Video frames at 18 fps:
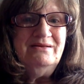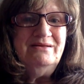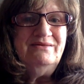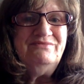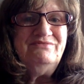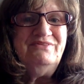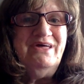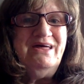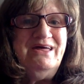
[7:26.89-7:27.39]

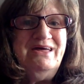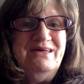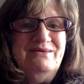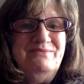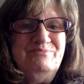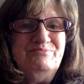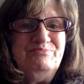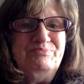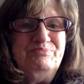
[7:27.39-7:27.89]
If
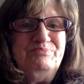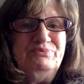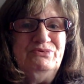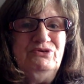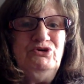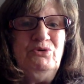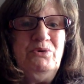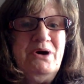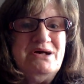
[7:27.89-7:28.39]
they
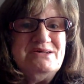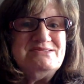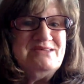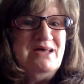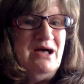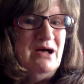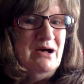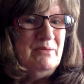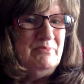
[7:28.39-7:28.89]
blew us
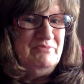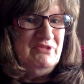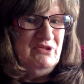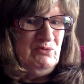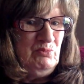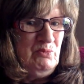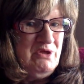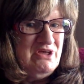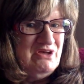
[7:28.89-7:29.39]
up,
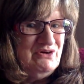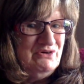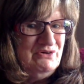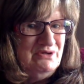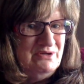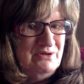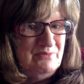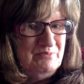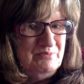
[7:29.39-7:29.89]
then we
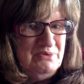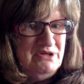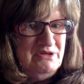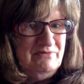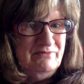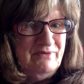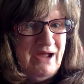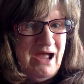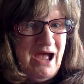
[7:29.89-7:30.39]
couldn't
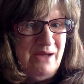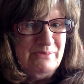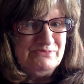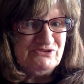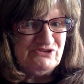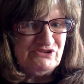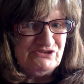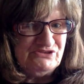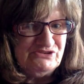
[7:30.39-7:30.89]
be
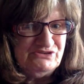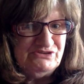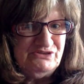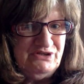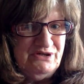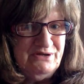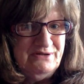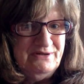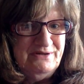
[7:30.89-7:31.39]

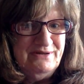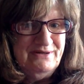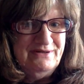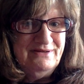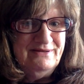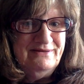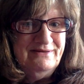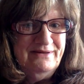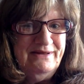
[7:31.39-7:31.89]
raptured
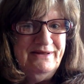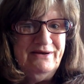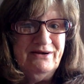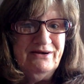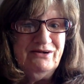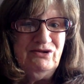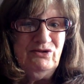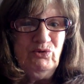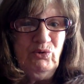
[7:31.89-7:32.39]
in
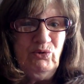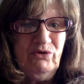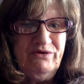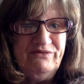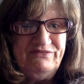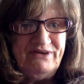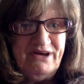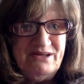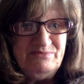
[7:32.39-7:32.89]
a
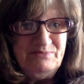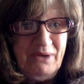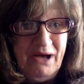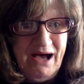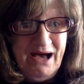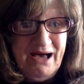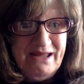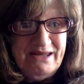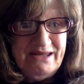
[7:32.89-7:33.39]
glorified
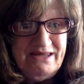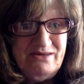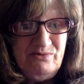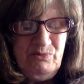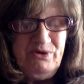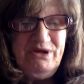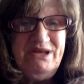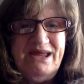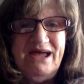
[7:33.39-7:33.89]
body.
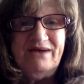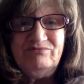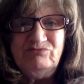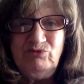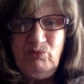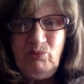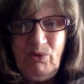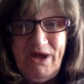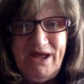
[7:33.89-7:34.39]
We'd have
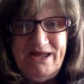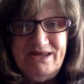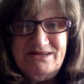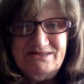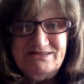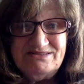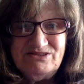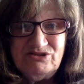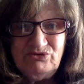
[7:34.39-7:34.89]
to wait
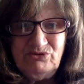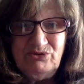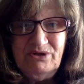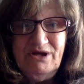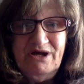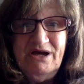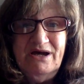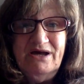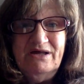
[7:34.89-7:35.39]
until
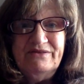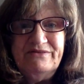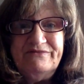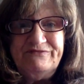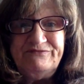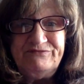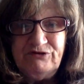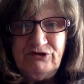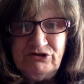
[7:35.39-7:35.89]

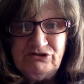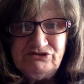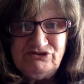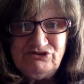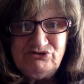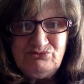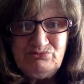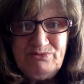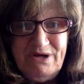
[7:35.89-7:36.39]
the
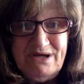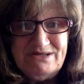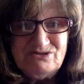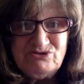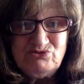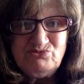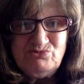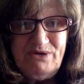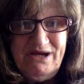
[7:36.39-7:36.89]
first
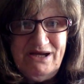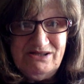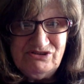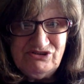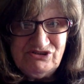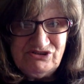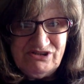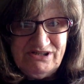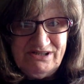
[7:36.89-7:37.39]

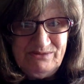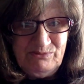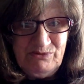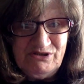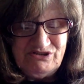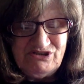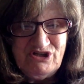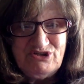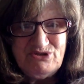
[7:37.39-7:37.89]
resurrection,
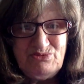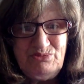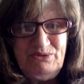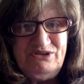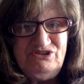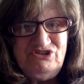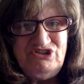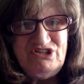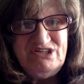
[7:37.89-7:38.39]
which is
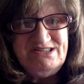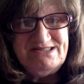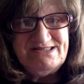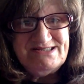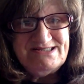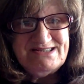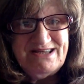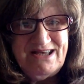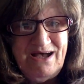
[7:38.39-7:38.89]
when
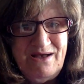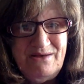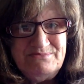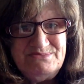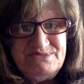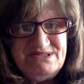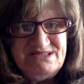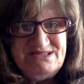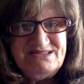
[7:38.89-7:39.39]
Jesus
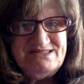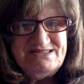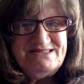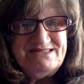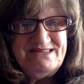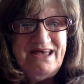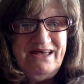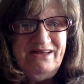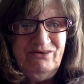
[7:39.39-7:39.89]
comes to
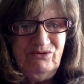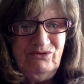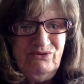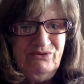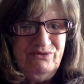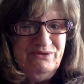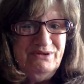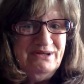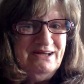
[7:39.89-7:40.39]

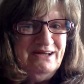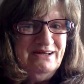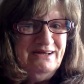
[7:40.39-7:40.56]
settle